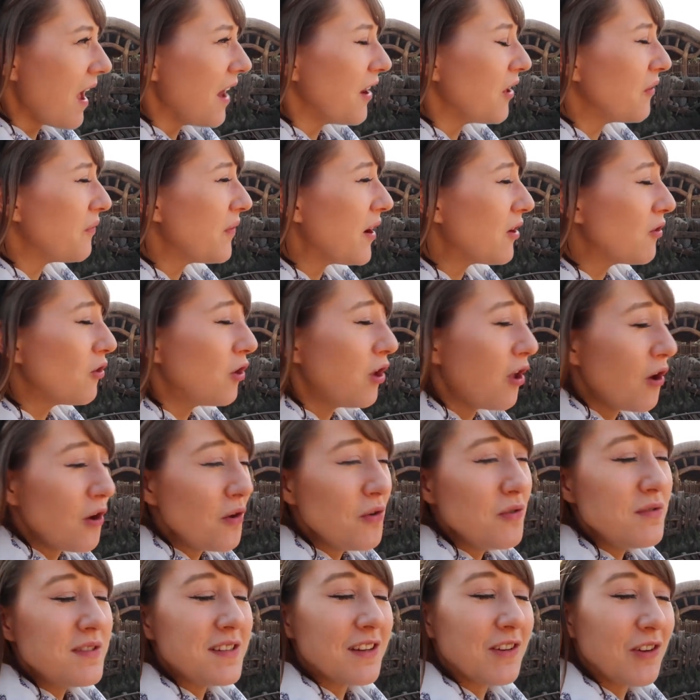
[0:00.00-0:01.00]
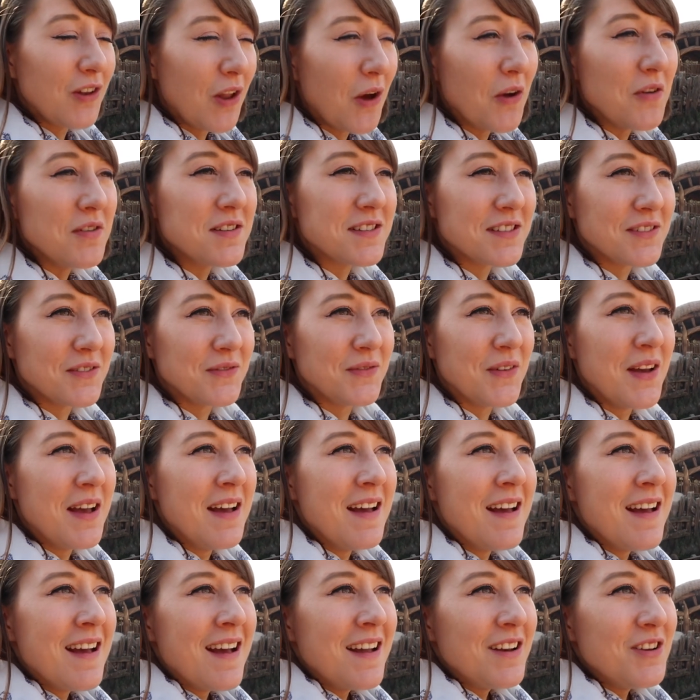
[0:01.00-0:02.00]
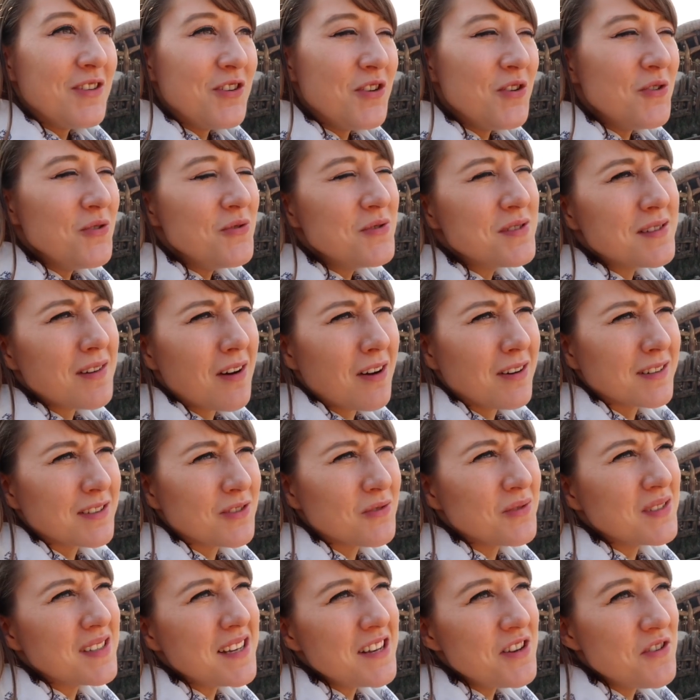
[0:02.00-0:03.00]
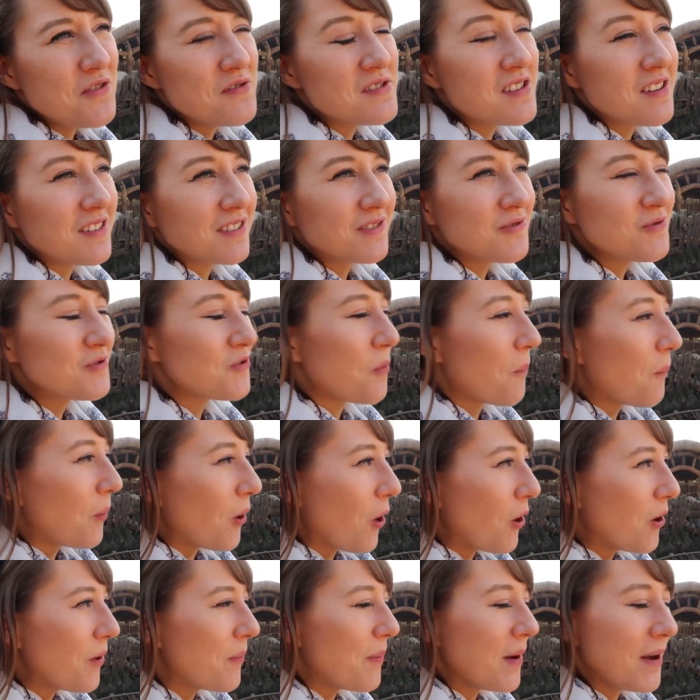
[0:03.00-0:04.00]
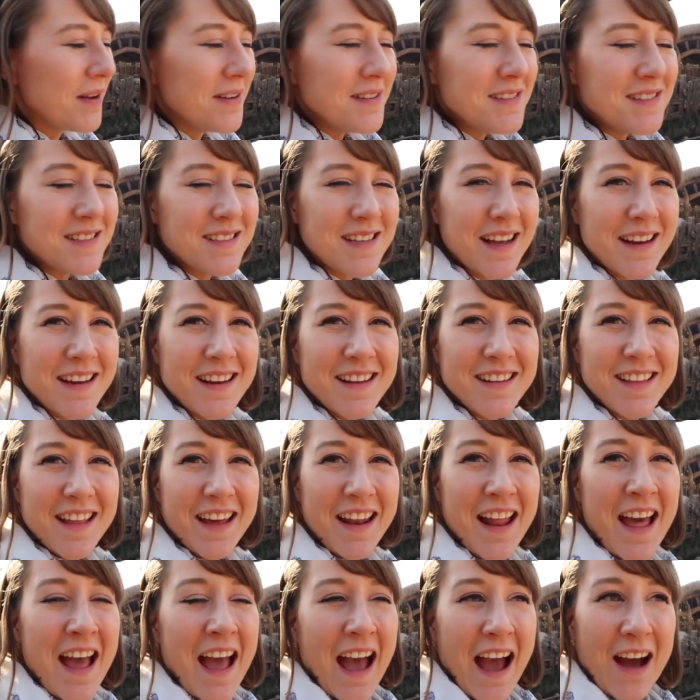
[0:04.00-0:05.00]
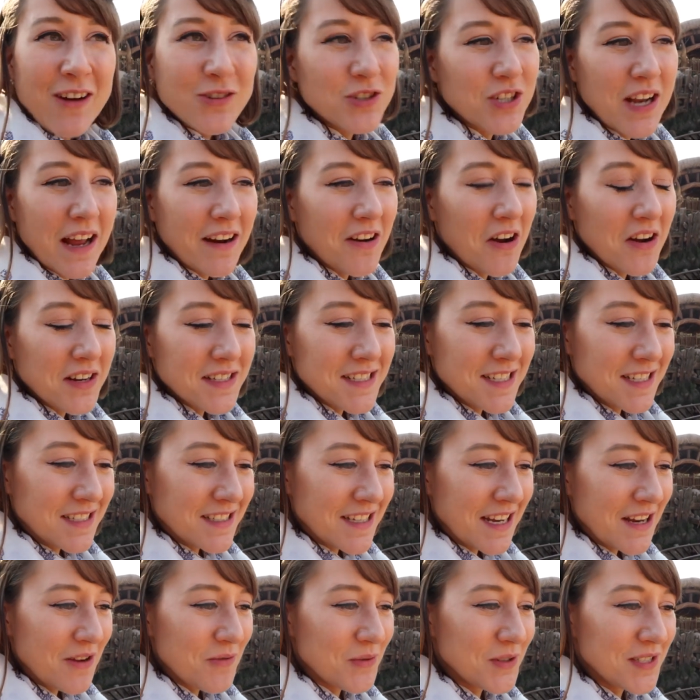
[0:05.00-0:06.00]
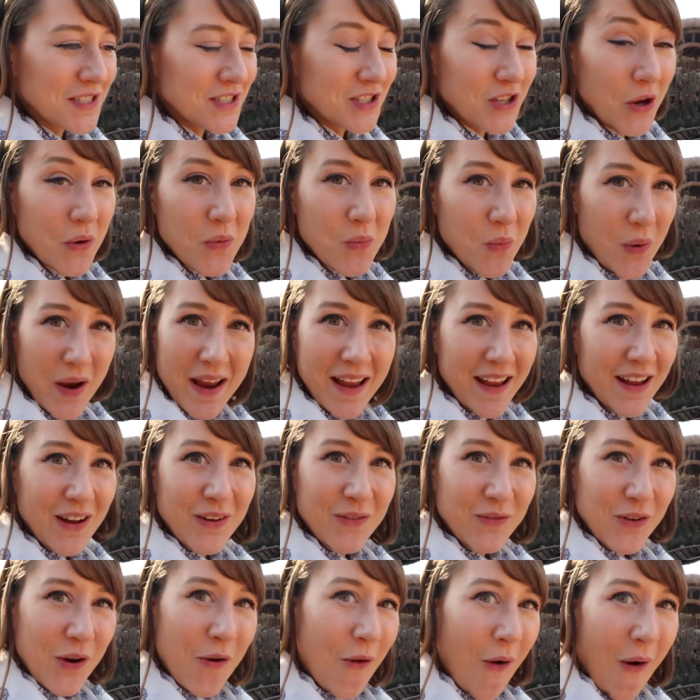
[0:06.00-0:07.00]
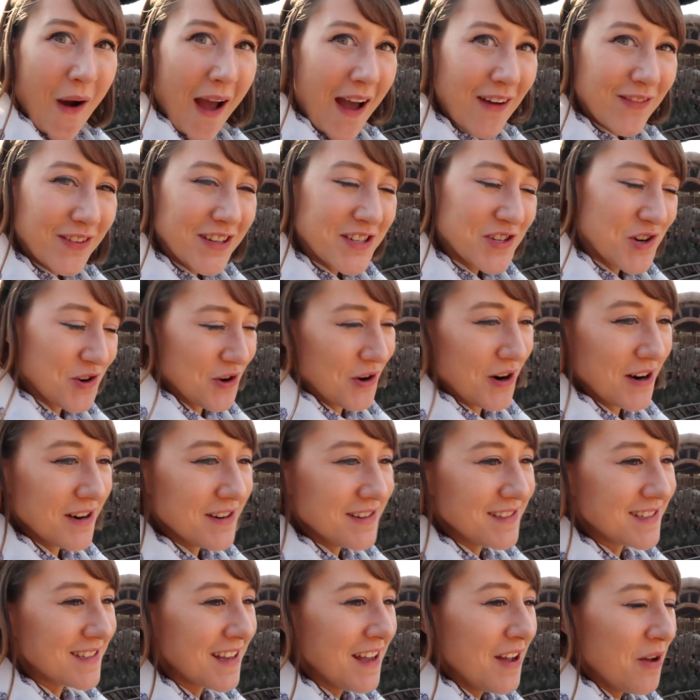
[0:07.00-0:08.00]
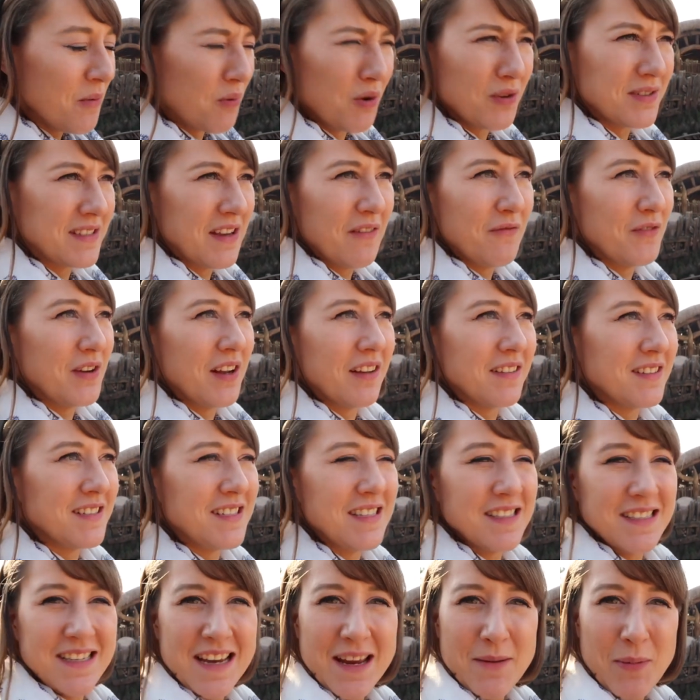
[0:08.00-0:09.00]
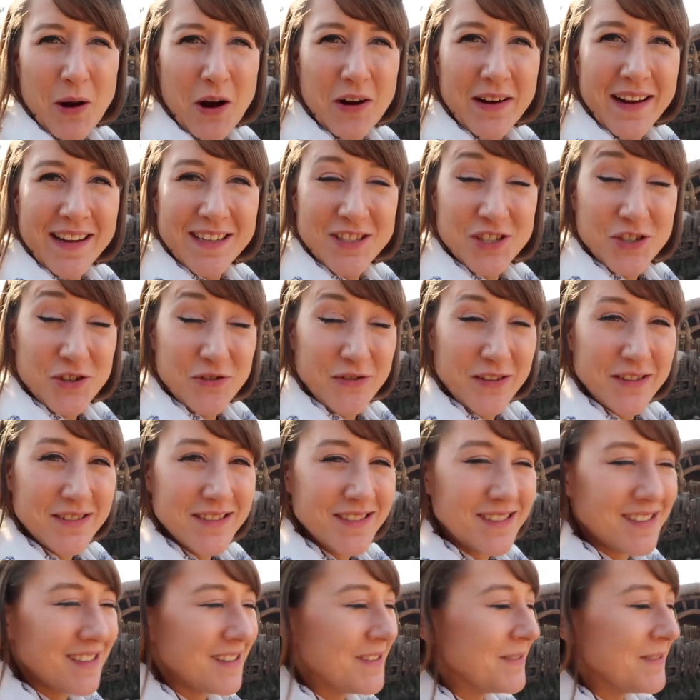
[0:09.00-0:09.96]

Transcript: And I found loads and loads of news articles, or blog posts saying that how Shanghai Disney was so weird for not having churros, because every other Disney park has churros.